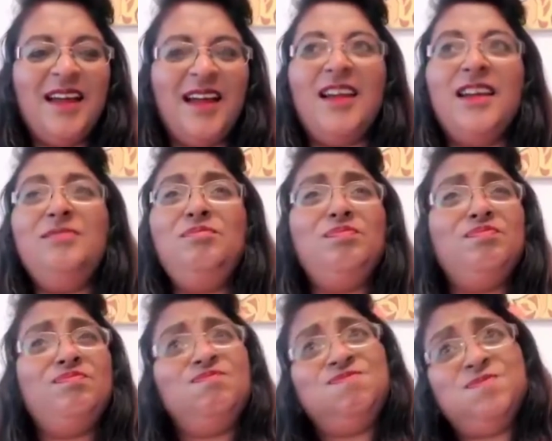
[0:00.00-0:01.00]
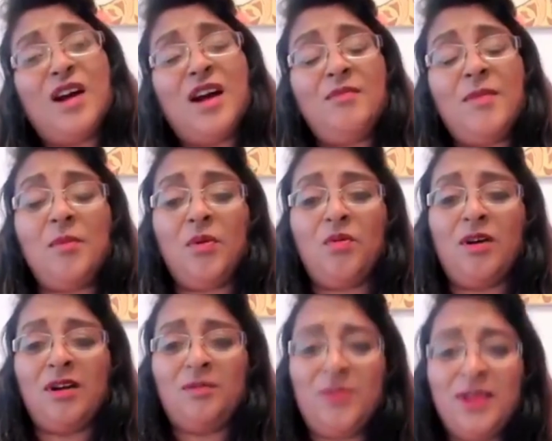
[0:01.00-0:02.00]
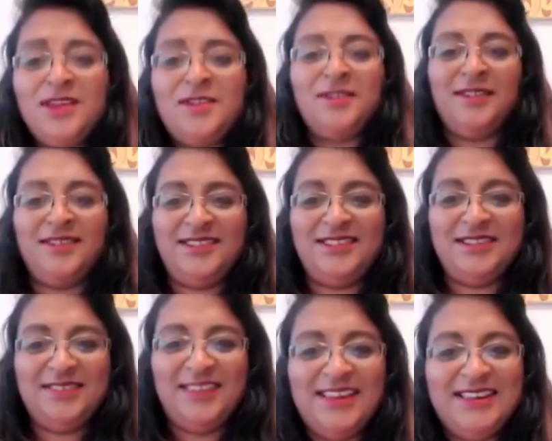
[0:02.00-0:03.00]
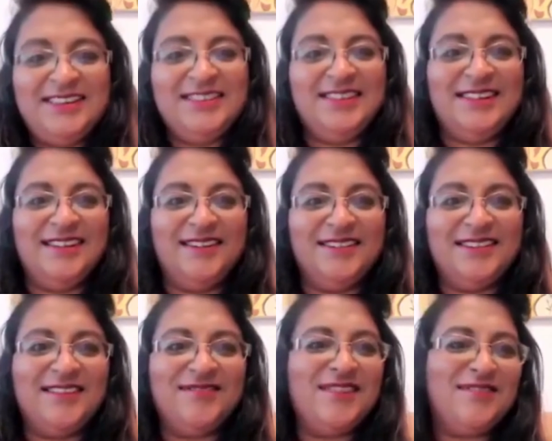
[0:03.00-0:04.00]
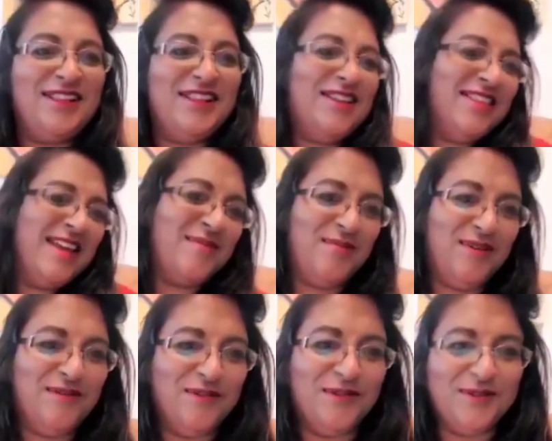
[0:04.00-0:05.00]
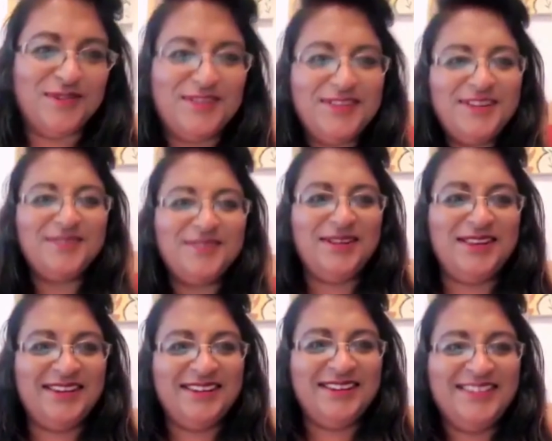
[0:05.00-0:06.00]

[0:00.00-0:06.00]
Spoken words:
I remember one where you do this, you know, because I've never learned that before. So, you know, when you.